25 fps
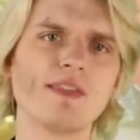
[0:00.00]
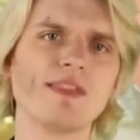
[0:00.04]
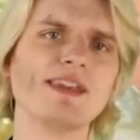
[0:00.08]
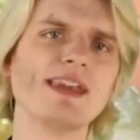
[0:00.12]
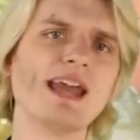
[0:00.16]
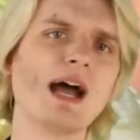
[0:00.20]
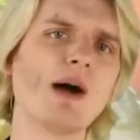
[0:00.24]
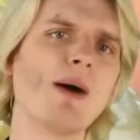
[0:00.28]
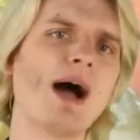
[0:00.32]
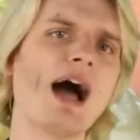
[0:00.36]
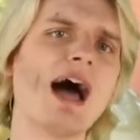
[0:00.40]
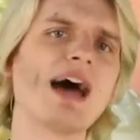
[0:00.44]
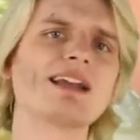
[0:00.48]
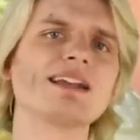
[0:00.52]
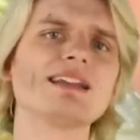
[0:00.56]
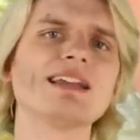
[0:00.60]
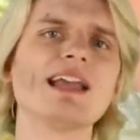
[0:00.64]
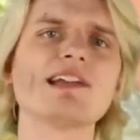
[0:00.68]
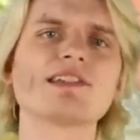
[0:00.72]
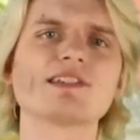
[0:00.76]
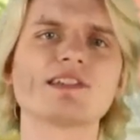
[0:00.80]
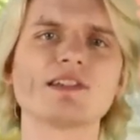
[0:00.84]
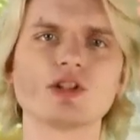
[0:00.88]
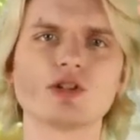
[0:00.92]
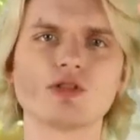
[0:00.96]
the now
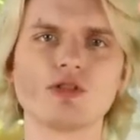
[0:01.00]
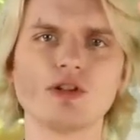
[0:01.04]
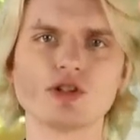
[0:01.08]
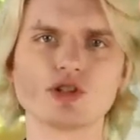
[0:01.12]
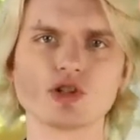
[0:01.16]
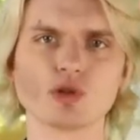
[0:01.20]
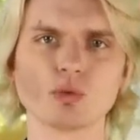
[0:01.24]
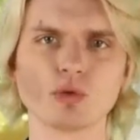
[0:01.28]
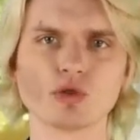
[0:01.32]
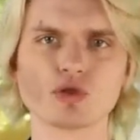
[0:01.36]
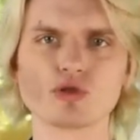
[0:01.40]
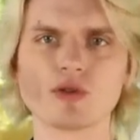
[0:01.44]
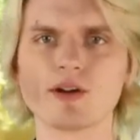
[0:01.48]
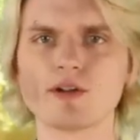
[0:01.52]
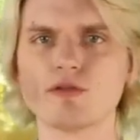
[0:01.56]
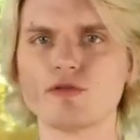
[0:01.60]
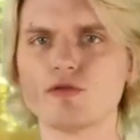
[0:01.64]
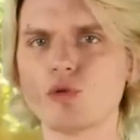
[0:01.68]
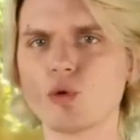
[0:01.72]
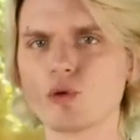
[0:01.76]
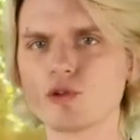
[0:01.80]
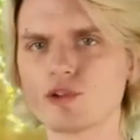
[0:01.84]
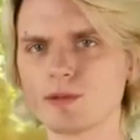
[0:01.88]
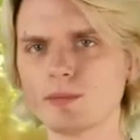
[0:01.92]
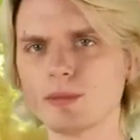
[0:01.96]
adolescent creature will try to
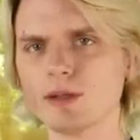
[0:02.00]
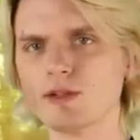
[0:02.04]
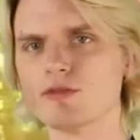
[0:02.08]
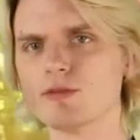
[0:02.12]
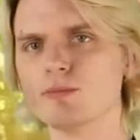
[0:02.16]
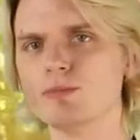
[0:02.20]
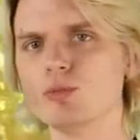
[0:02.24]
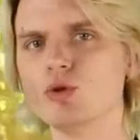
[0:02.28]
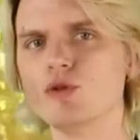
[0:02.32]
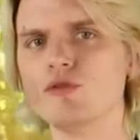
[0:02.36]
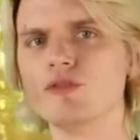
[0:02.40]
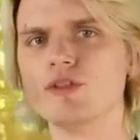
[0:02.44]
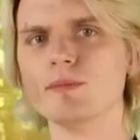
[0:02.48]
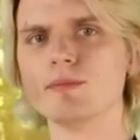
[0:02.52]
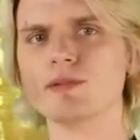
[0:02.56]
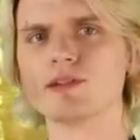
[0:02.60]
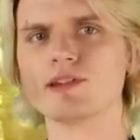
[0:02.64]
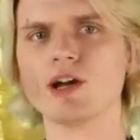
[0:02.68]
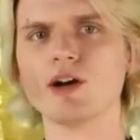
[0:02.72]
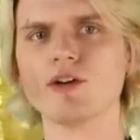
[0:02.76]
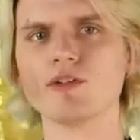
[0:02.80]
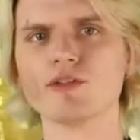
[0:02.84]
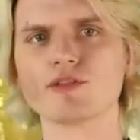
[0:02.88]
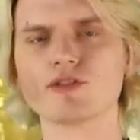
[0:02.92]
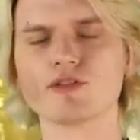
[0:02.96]
forcibly remove
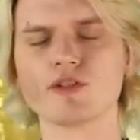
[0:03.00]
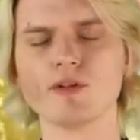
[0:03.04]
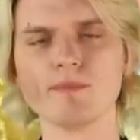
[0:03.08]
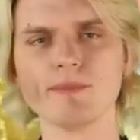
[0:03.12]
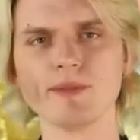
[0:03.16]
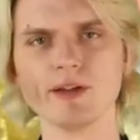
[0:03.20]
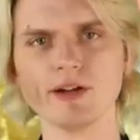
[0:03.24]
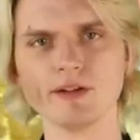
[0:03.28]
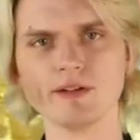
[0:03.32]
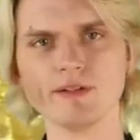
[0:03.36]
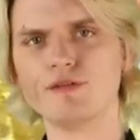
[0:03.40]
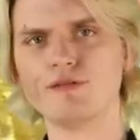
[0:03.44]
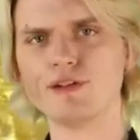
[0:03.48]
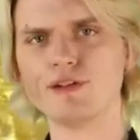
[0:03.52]
themselves from the